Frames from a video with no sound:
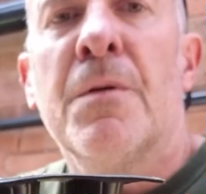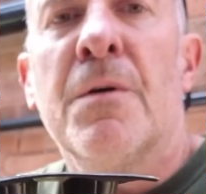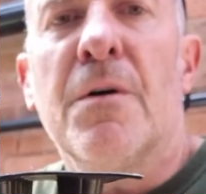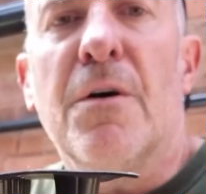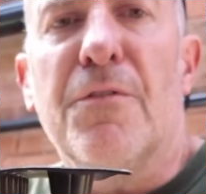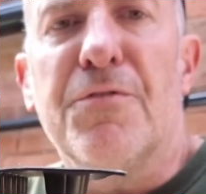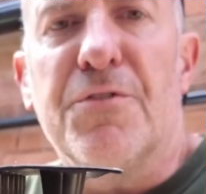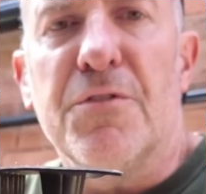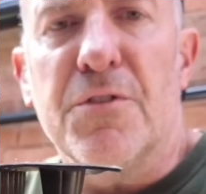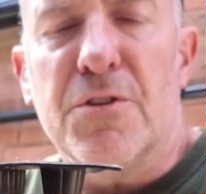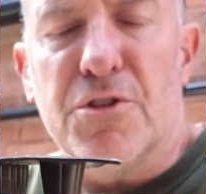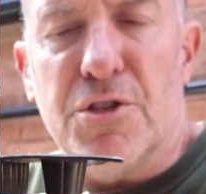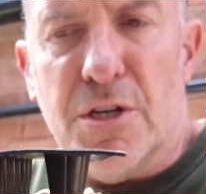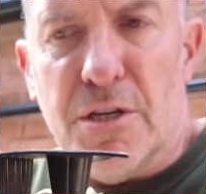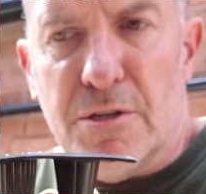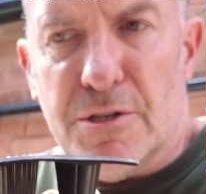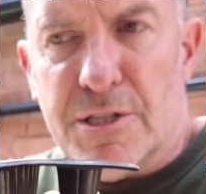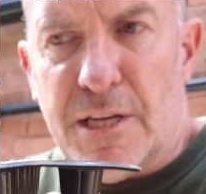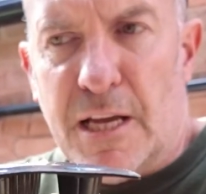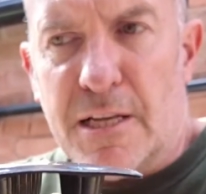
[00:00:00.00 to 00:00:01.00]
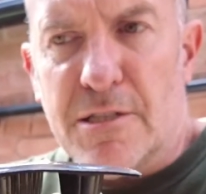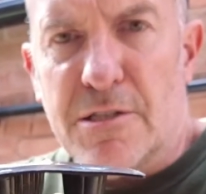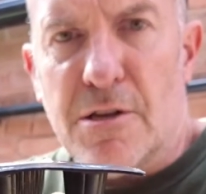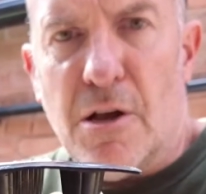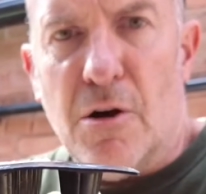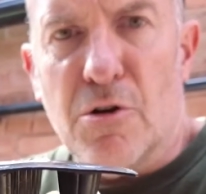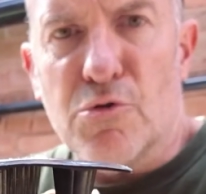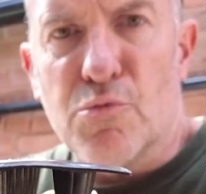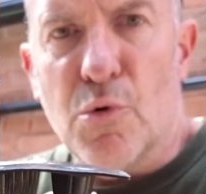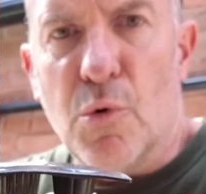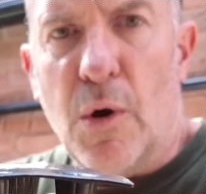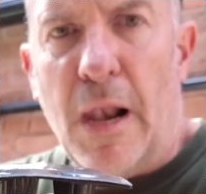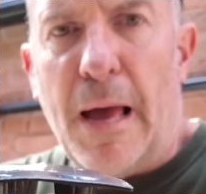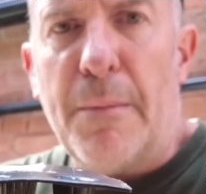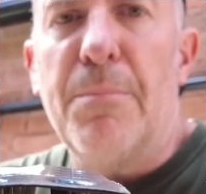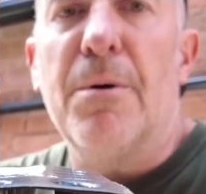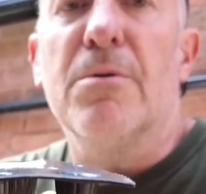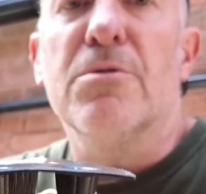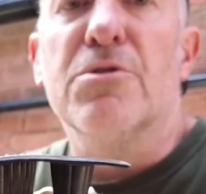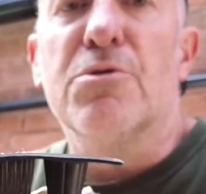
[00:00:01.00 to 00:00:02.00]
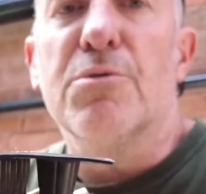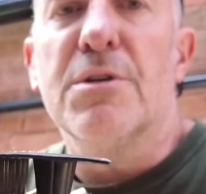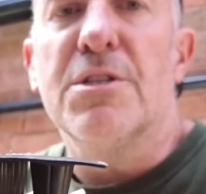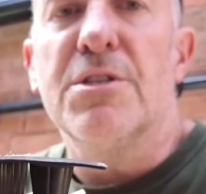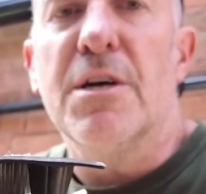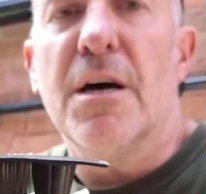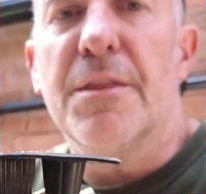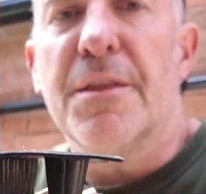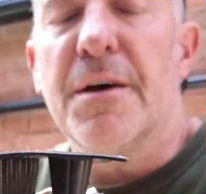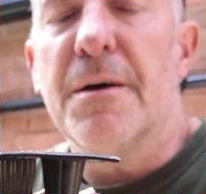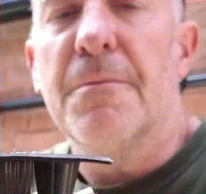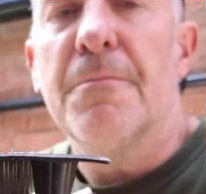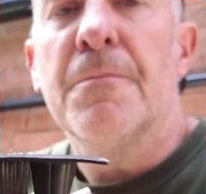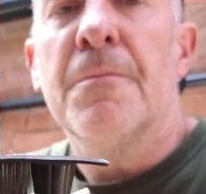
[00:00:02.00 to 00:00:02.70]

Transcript: Often the geotextiles will lap onto each other